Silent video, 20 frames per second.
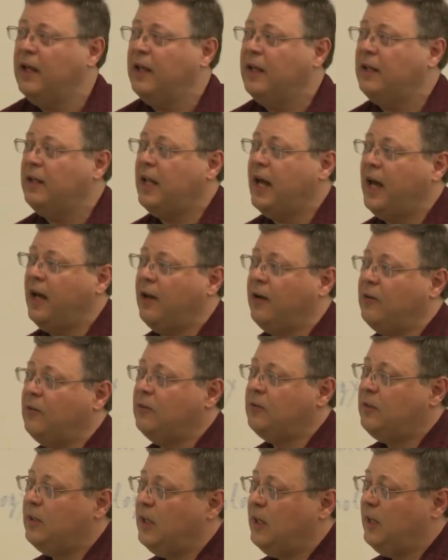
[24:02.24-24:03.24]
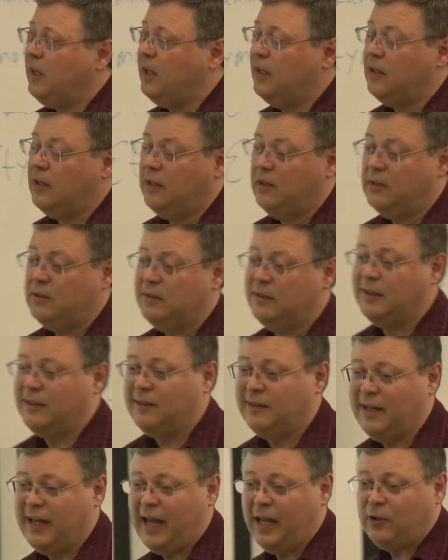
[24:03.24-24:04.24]
Now,
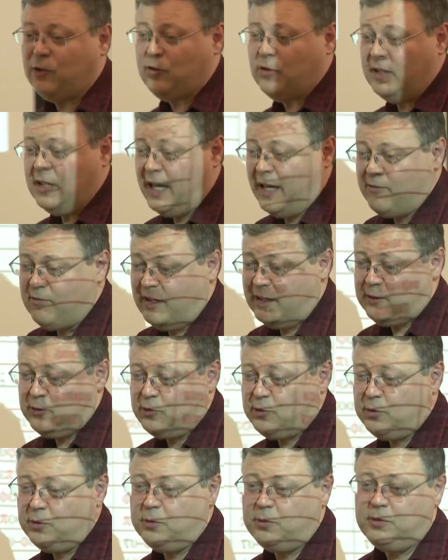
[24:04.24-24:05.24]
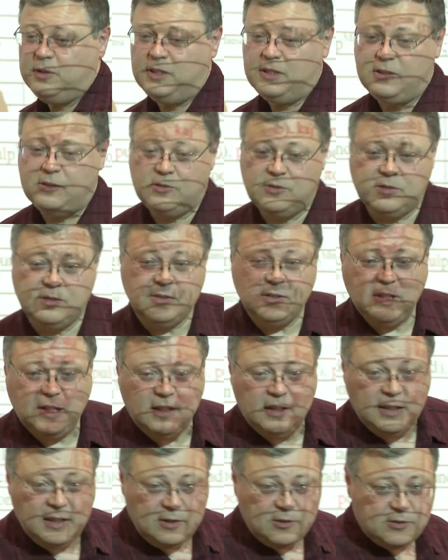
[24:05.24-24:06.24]
actually I went through this
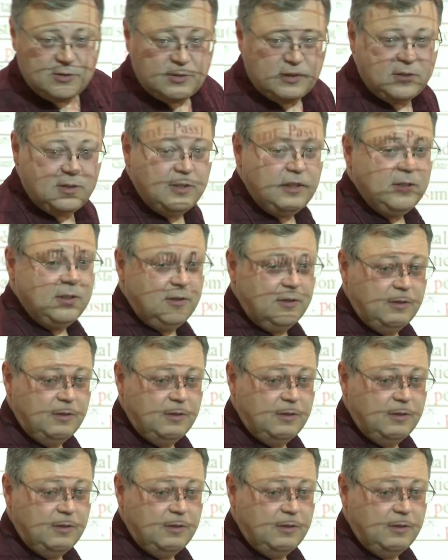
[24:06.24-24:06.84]
list